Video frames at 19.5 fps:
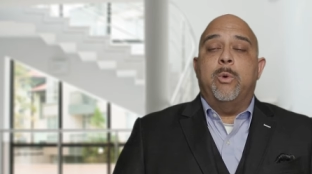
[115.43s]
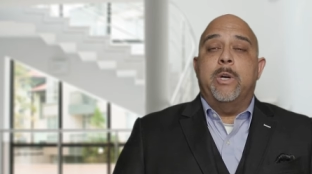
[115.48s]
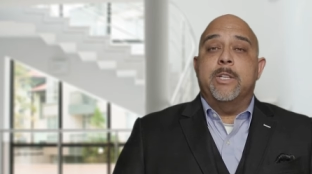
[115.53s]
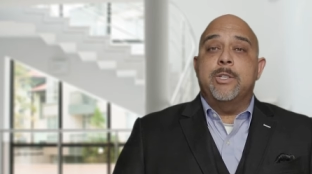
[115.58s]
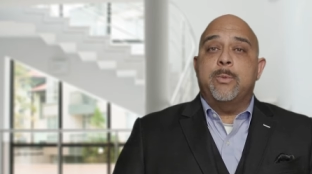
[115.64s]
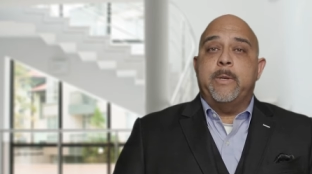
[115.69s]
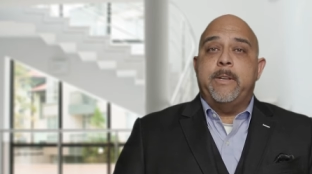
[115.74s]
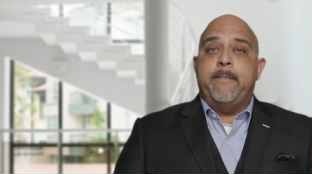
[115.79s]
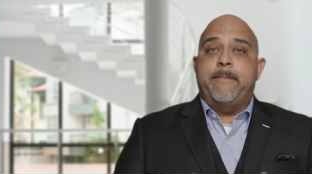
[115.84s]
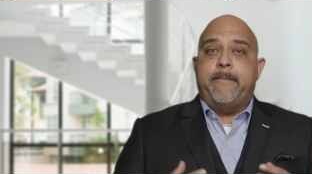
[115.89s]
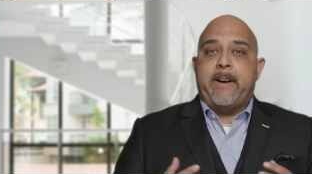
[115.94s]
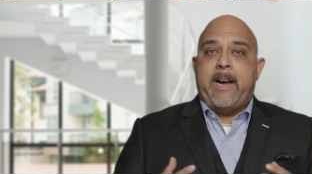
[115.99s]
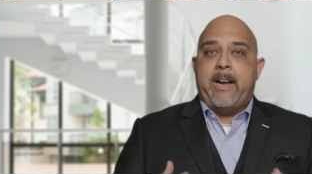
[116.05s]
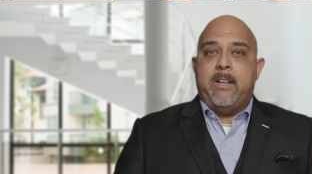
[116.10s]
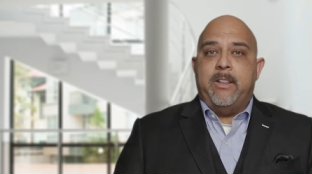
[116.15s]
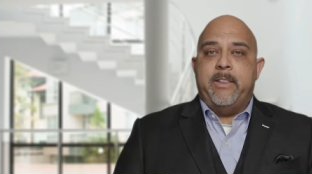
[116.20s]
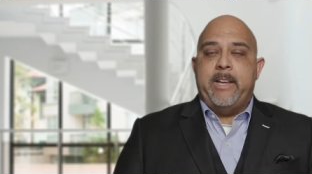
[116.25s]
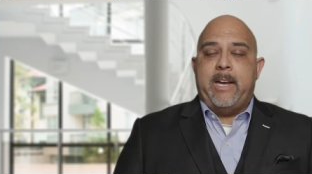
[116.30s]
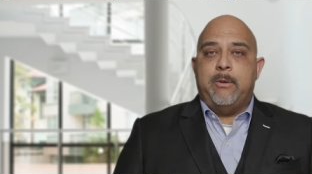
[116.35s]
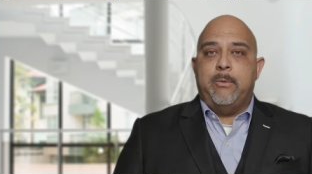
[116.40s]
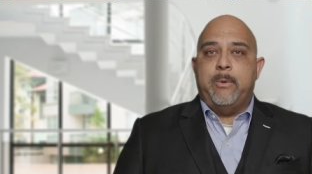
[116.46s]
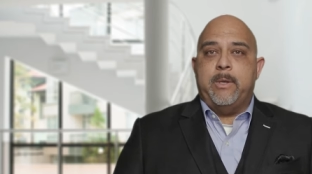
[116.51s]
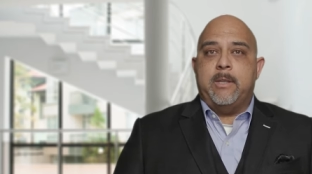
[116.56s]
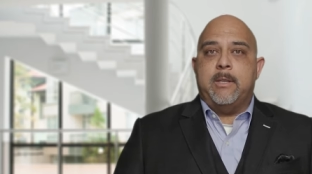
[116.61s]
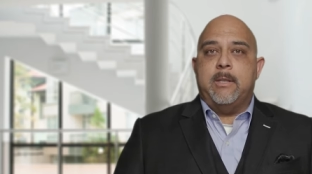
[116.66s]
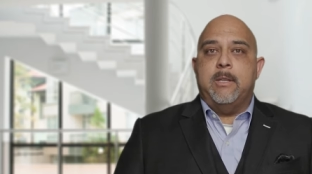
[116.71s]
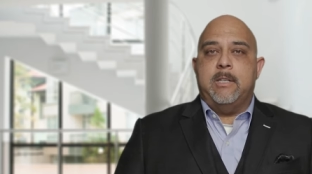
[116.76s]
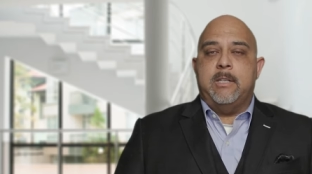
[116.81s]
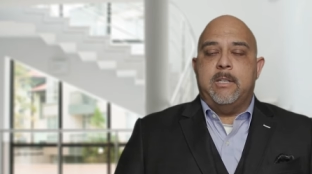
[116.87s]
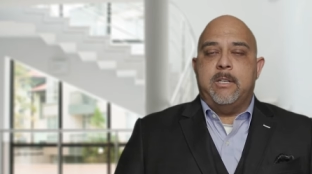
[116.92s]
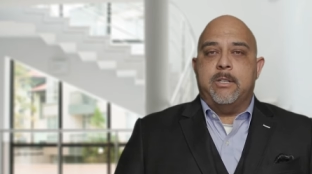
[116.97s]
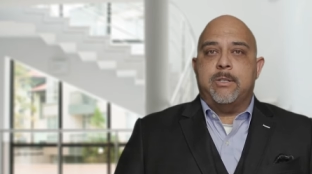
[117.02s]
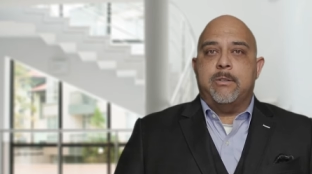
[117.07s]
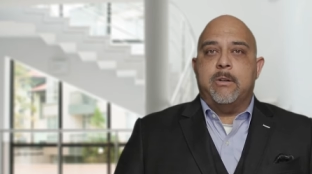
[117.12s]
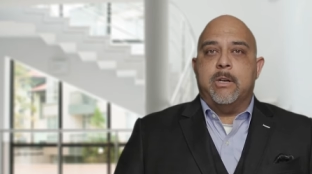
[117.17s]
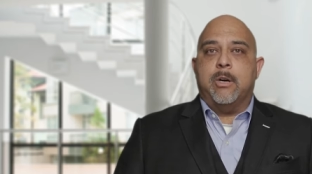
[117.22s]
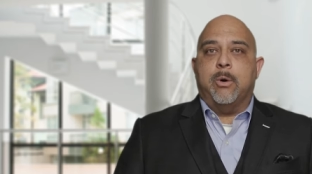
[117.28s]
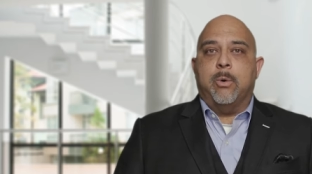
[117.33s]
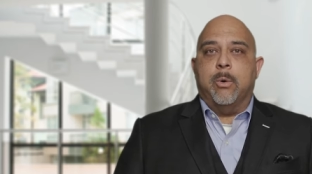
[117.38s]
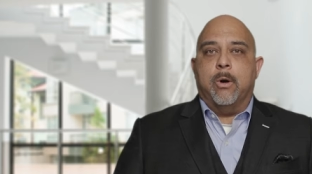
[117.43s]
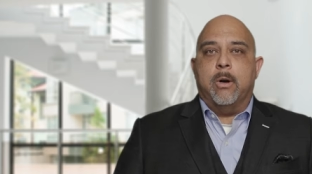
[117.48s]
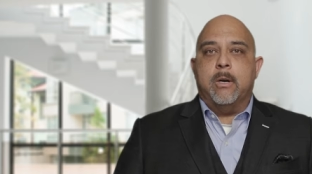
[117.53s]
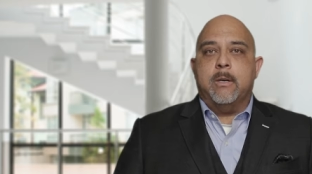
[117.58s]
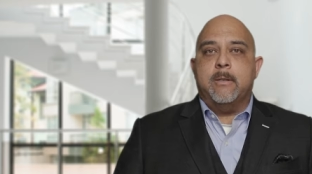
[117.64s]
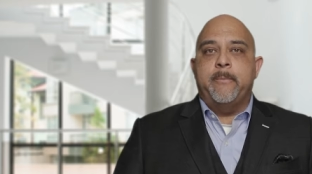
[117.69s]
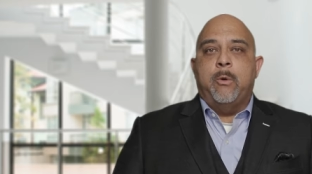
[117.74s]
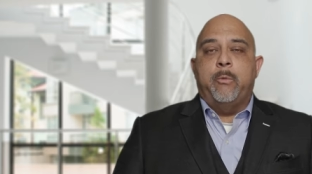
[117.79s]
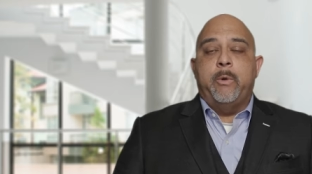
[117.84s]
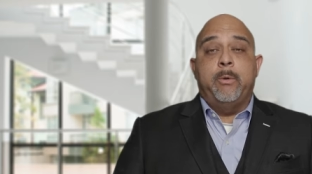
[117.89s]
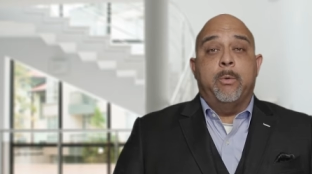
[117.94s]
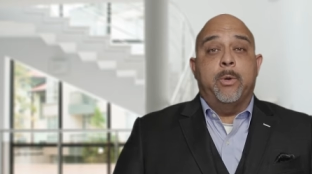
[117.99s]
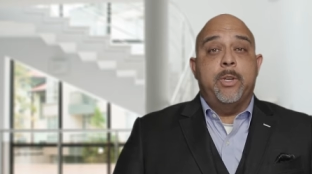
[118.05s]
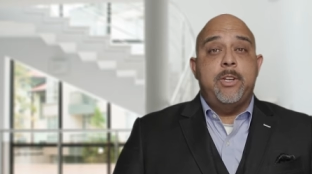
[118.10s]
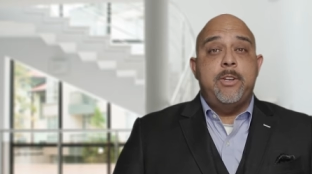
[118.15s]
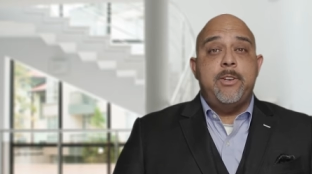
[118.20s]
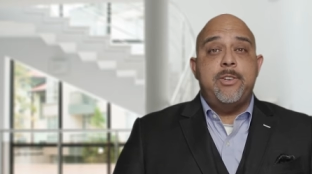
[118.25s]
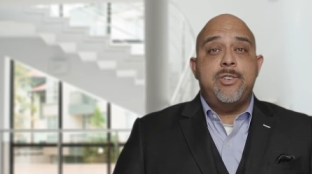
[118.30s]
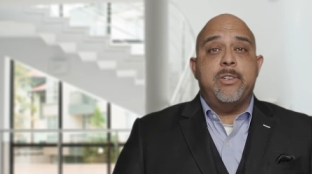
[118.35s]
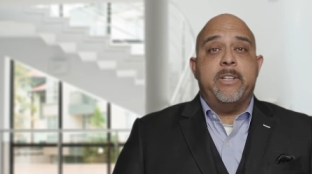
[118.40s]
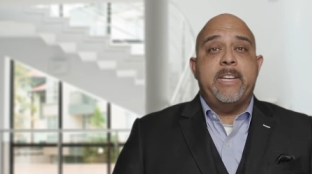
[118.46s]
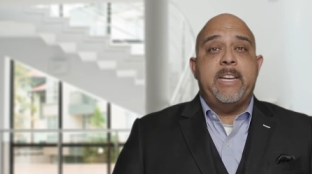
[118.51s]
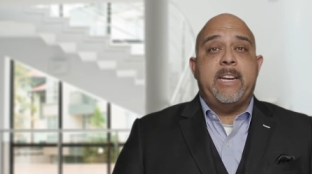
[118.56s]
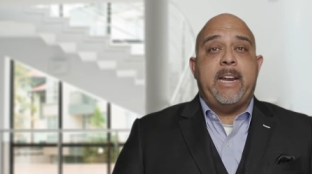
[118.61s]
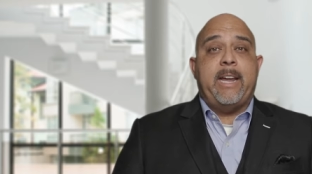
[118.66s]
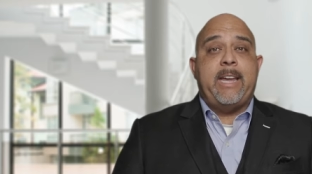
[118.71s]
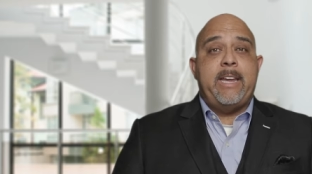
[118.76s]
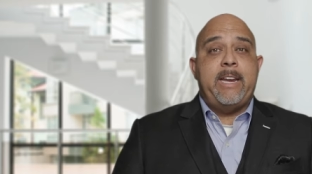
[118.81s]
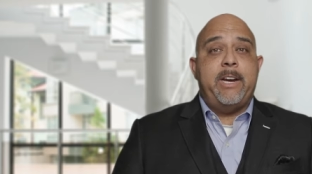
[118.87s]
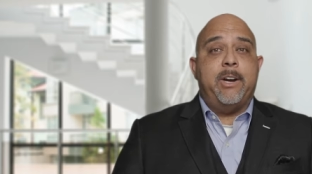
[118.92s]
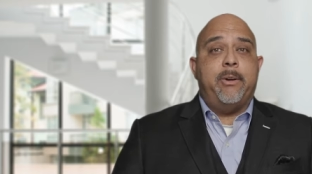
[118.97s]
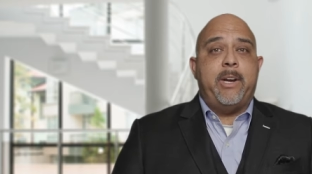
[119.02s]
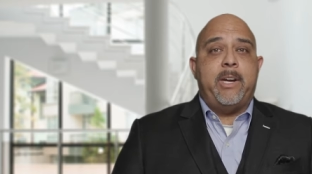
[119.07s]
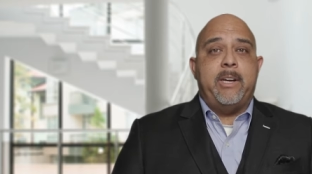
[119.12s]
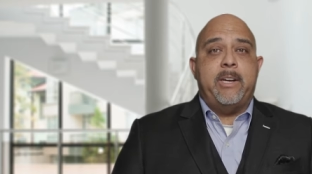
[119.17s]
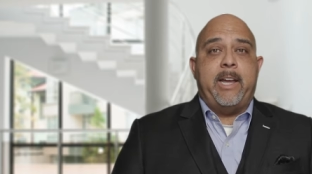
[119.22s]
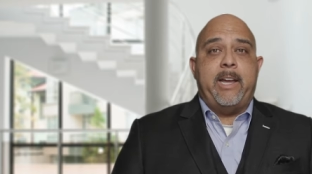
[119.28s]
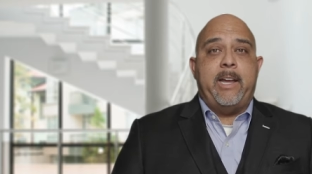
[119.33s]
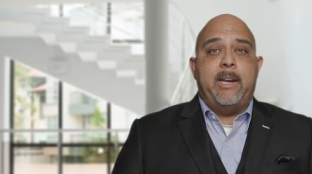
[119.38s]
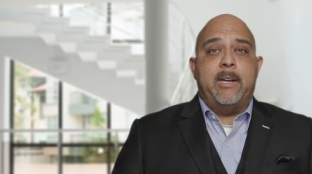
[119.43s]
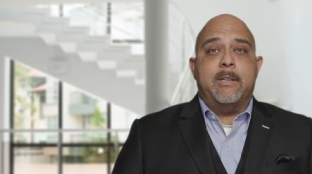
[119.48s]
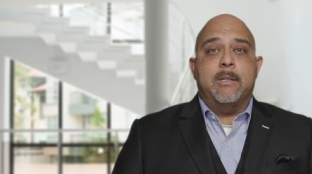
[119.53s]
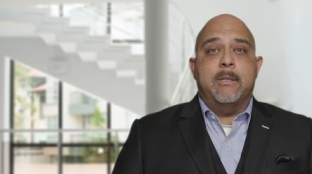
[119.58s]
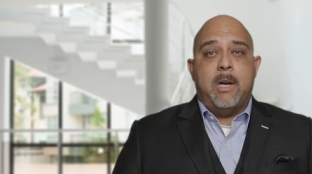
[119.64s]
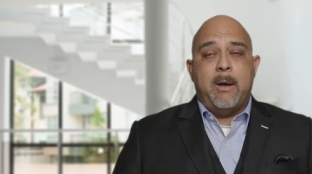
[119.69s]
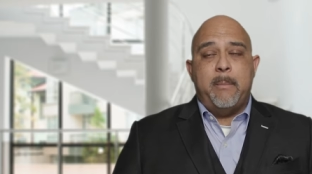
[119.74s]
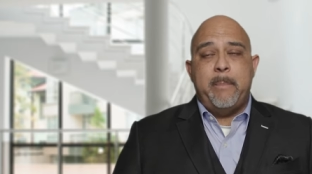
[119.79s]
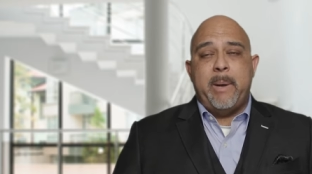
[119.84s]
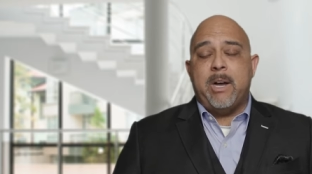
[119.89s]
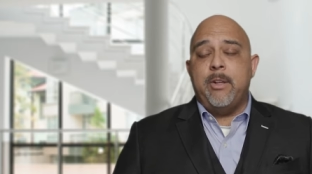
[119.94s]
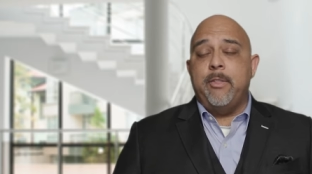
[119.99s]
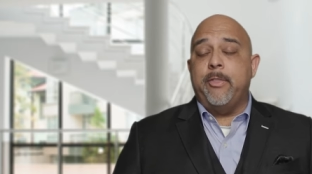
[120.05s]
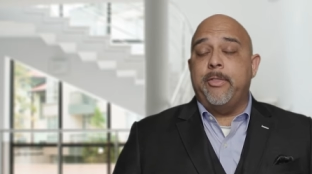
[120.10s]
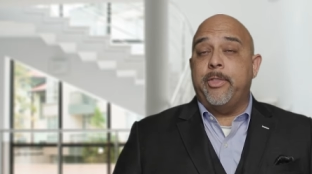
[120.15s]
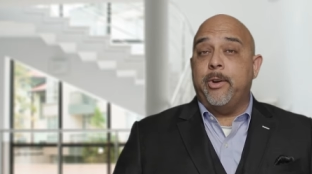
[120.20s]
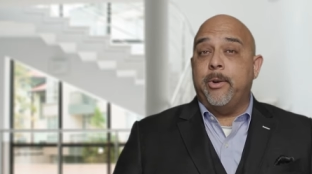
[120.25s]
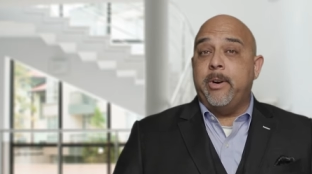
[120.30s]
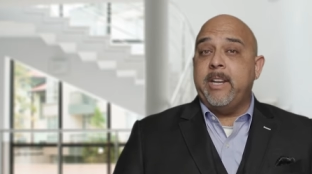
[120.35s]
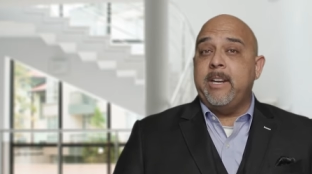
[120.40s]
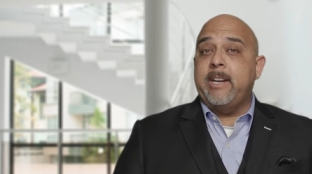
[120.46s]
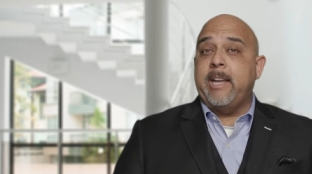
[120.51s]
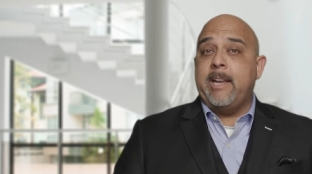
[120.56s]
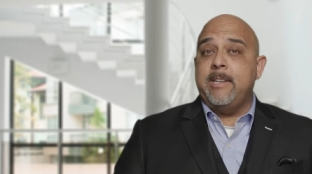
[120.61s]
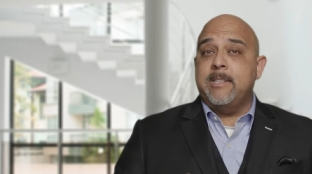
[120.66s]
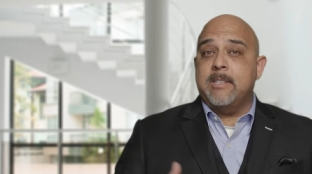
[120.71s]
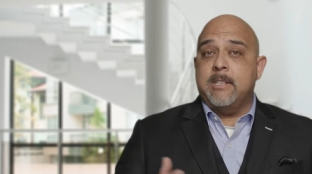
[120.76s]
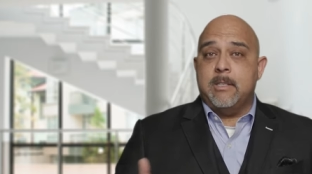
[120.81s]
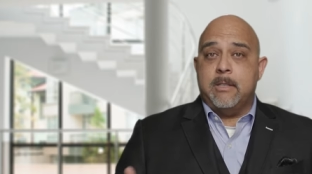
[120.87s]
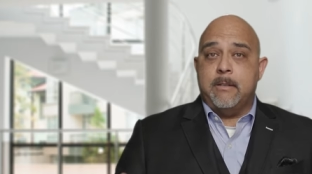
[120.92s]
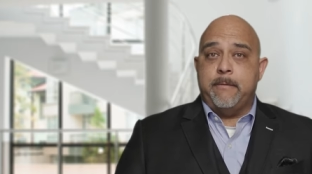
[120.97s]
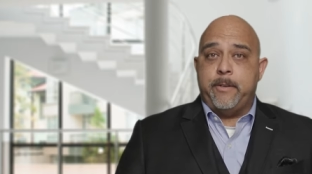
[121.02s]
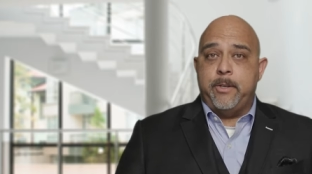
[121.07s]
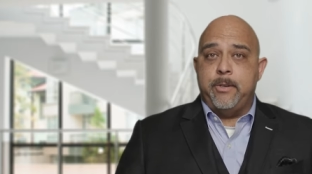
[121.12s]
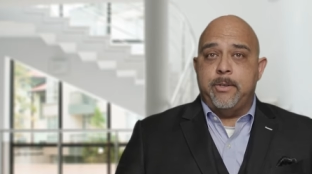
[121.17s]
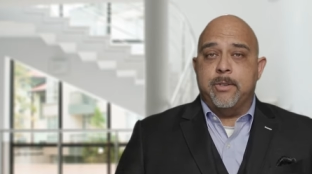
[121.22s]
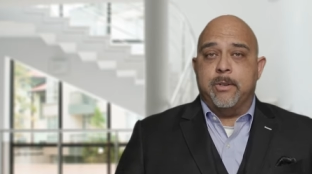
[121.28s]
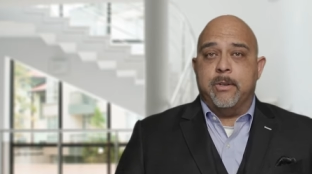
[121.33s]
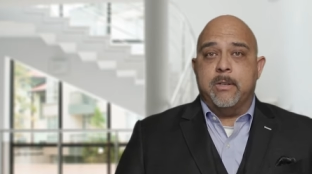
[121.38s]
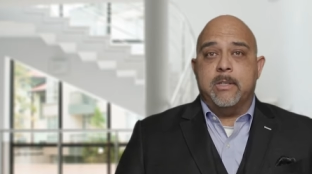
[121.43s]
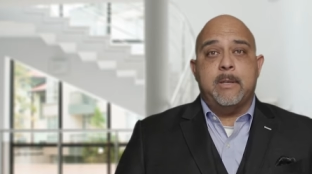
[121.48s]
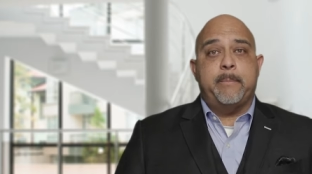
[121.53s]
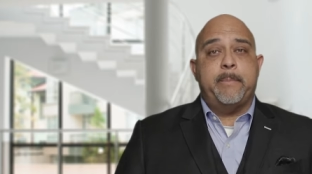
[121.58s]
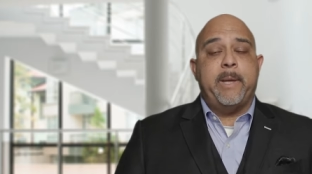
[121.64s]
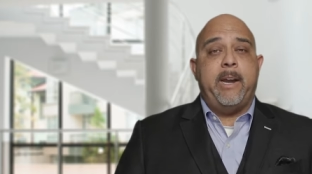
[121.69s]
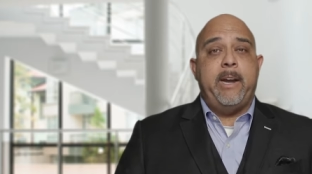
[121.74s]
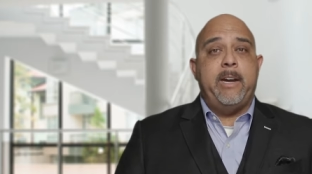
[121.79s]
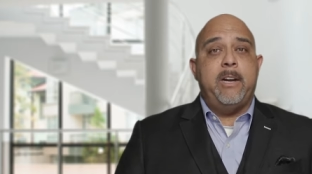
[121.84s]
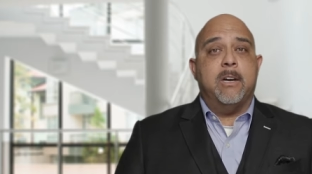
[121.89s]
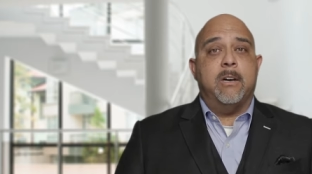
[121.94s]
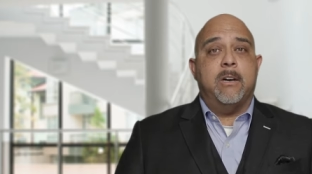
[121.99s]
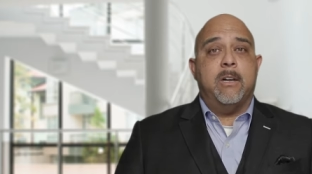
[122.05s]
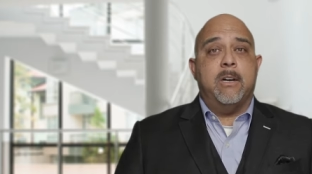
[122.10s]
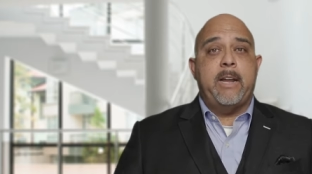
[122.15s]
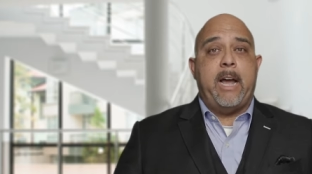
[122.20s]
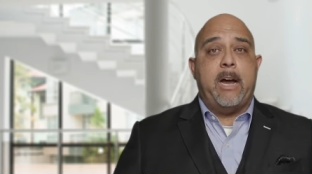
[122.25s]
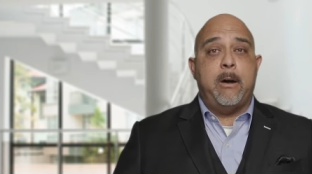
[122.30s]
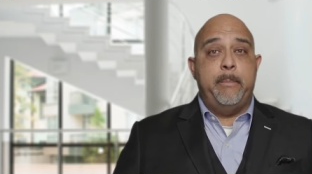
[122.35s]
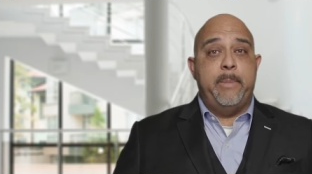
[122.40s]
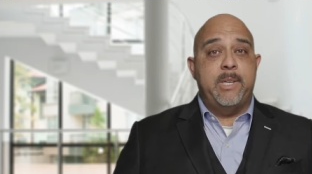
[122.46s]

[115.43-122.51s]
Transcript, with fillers: Once we file that with the district court, we will usually get a hearing date about 30 days into the future, depending on how